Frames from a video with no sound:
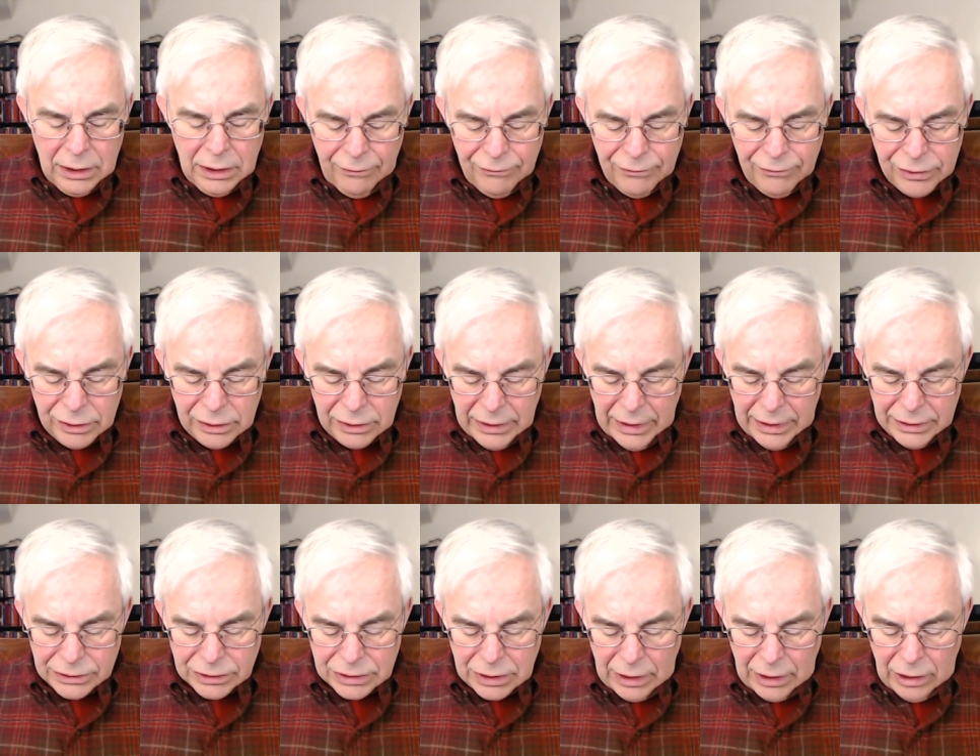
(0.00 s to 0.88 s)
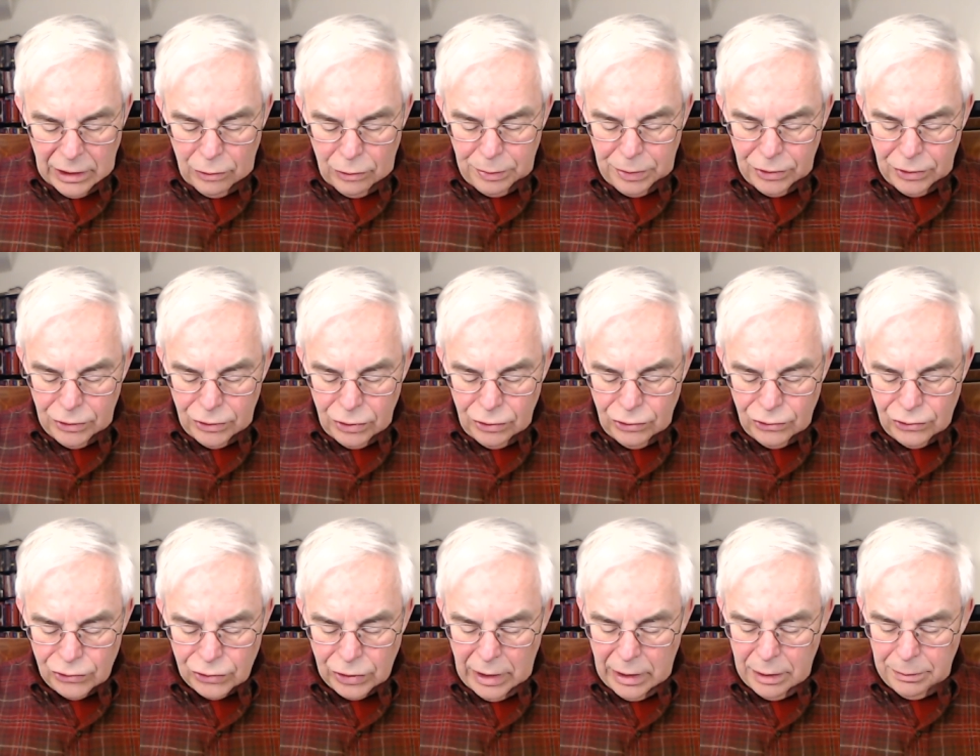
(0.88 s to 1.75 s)
Nevertheless, I hope you
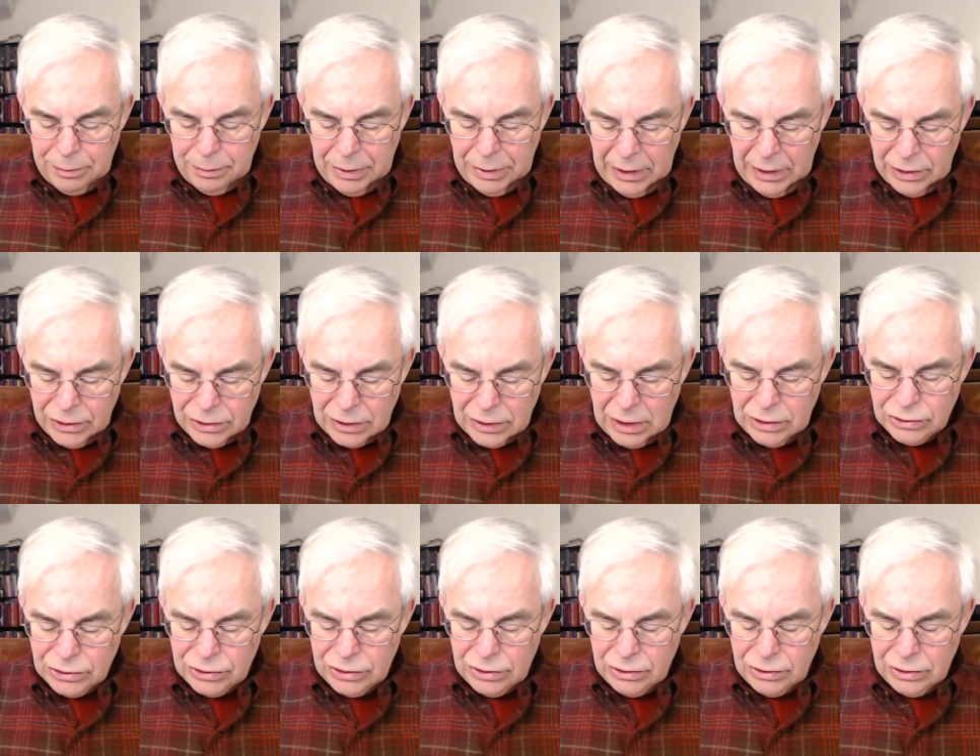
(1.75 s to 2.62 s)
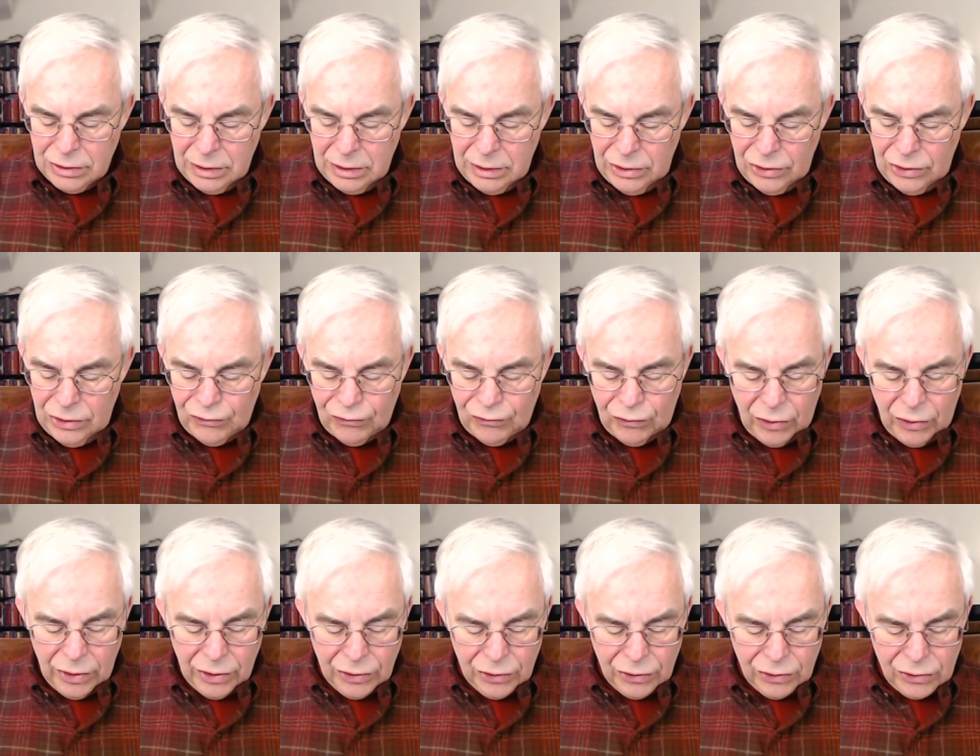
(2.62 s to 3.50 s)
do try to pay attention to these
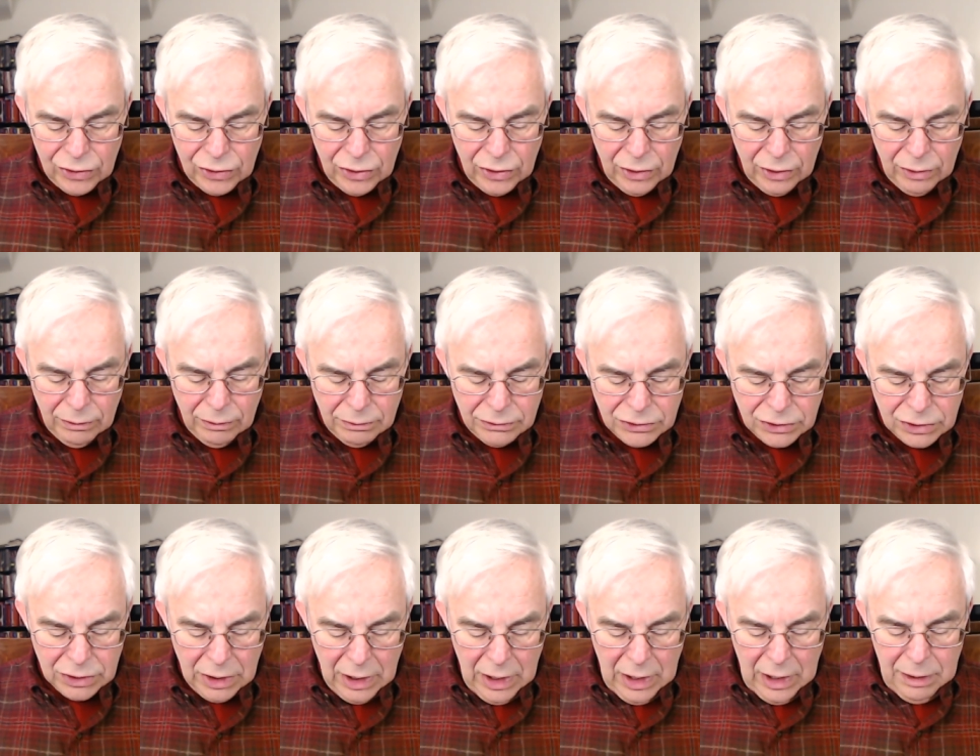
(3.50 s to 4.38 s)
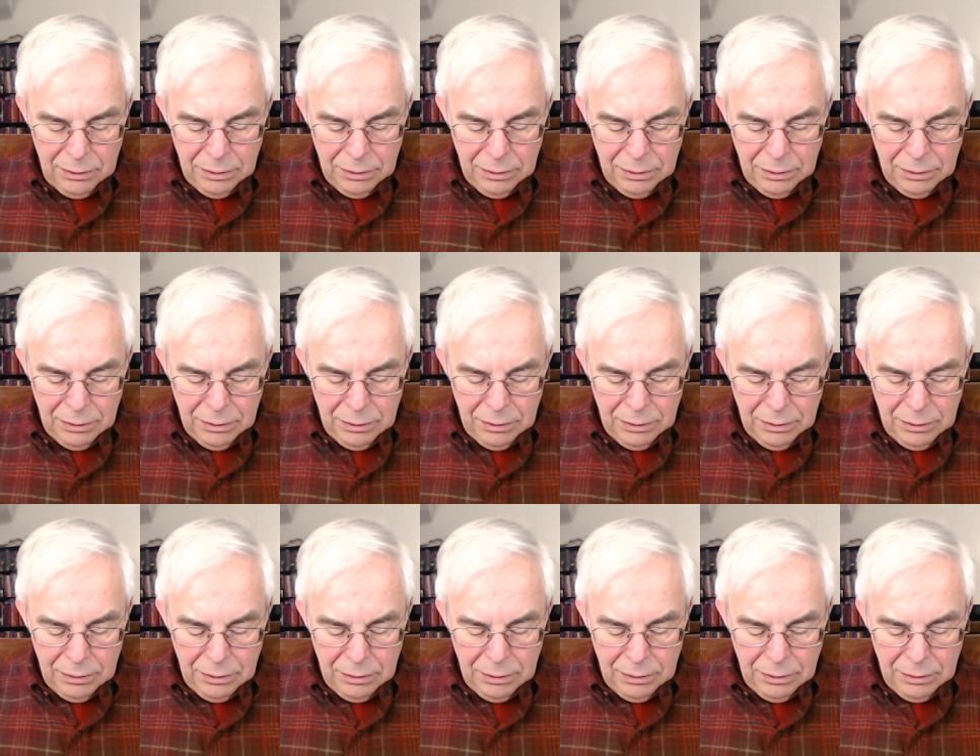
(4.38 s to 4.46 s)
foreign terms,